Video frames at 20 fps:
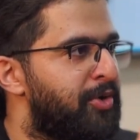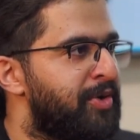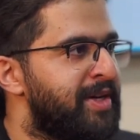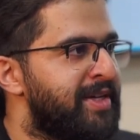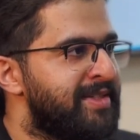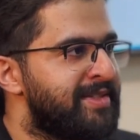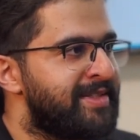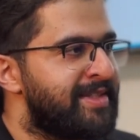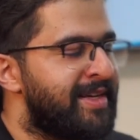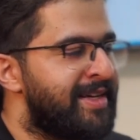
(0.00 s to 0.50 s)

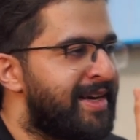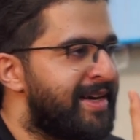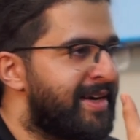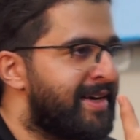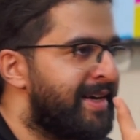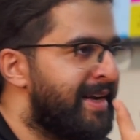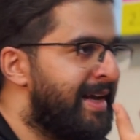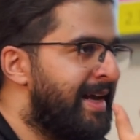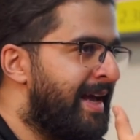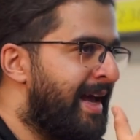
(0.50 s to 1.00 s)
Is
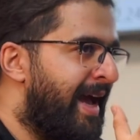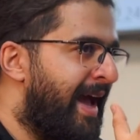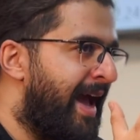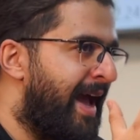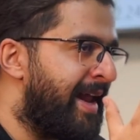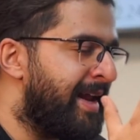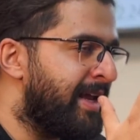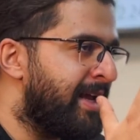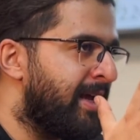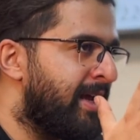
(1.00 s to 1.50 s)
there
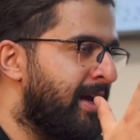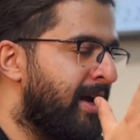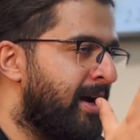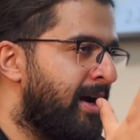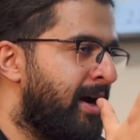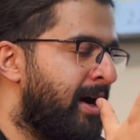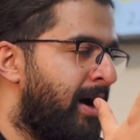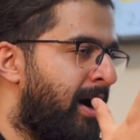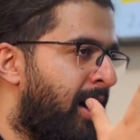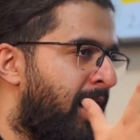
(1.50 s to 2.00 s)
any
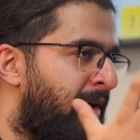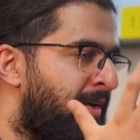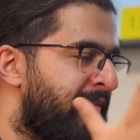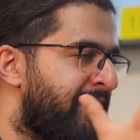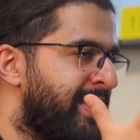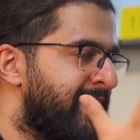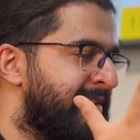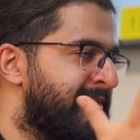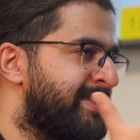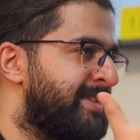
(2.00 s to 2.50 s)

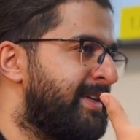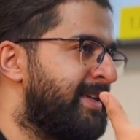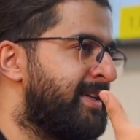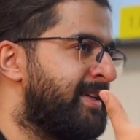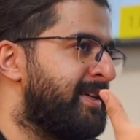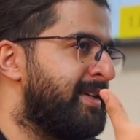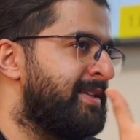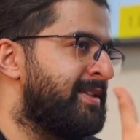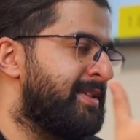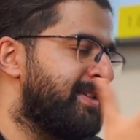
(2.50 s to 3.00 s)
obvious
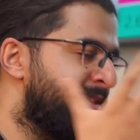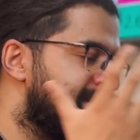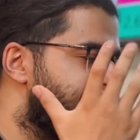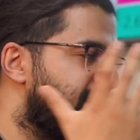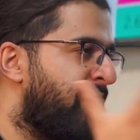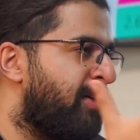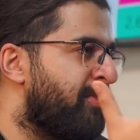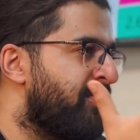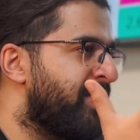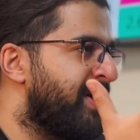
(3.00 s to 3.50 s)
thing? Is it
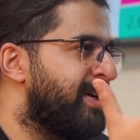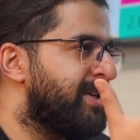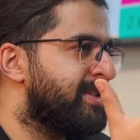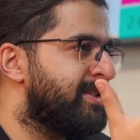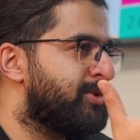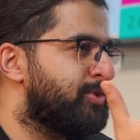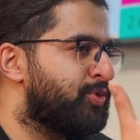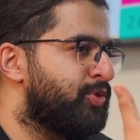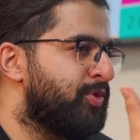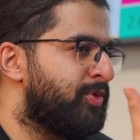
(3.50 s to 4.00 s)

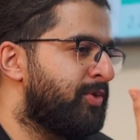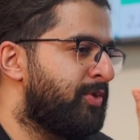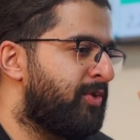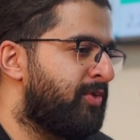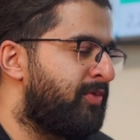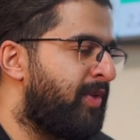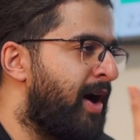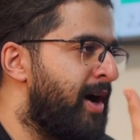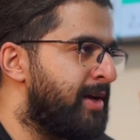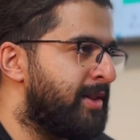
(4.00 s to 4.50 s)
obvious to
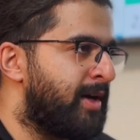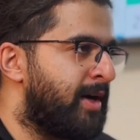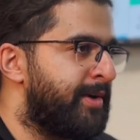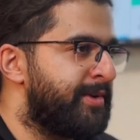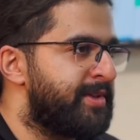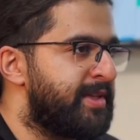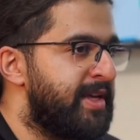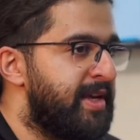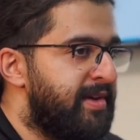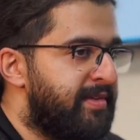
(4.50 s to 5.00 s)
find
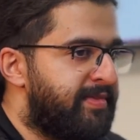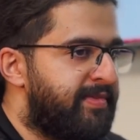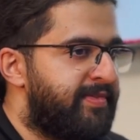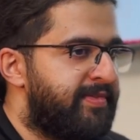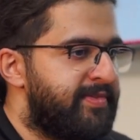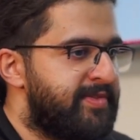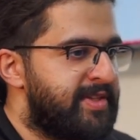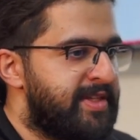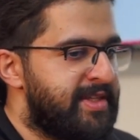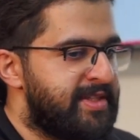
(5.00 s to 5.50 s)
out if
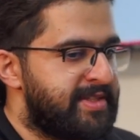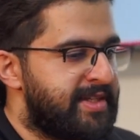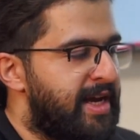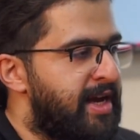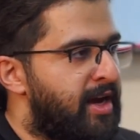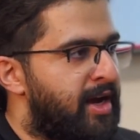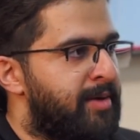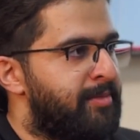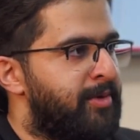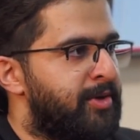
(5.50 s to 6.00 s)
these
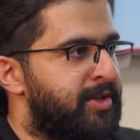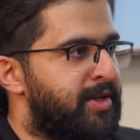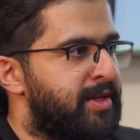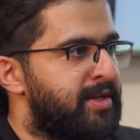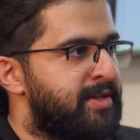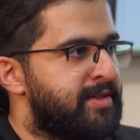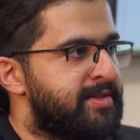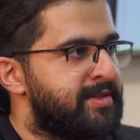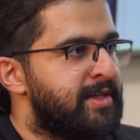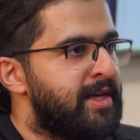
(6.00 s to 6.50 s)
AI
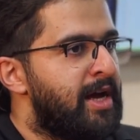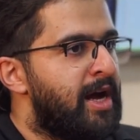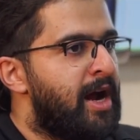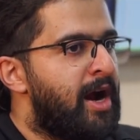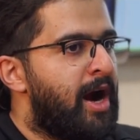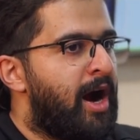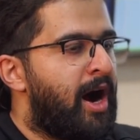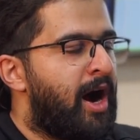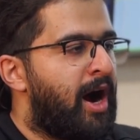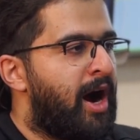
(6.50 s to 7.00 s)
models
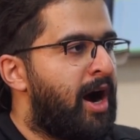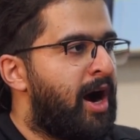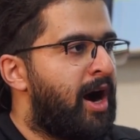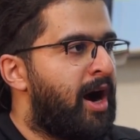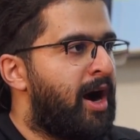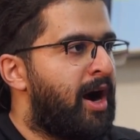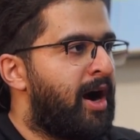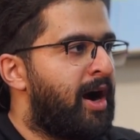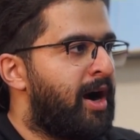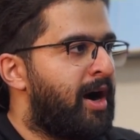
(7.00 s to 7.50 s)

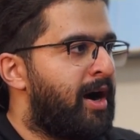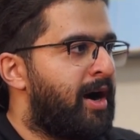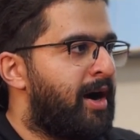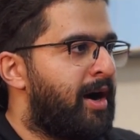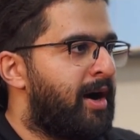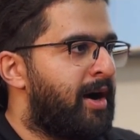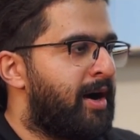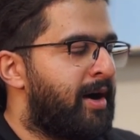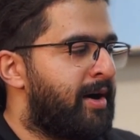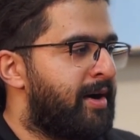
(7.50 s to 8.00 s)

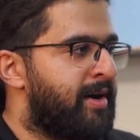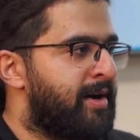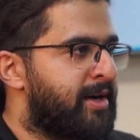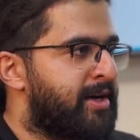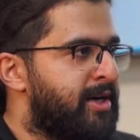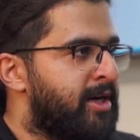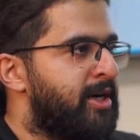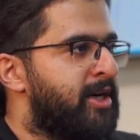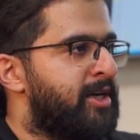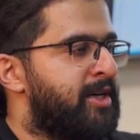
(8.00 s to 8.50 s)
are
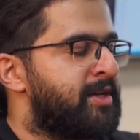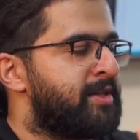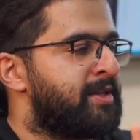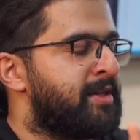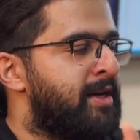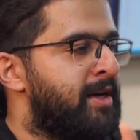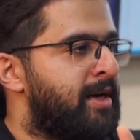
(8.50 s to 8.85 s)
occurred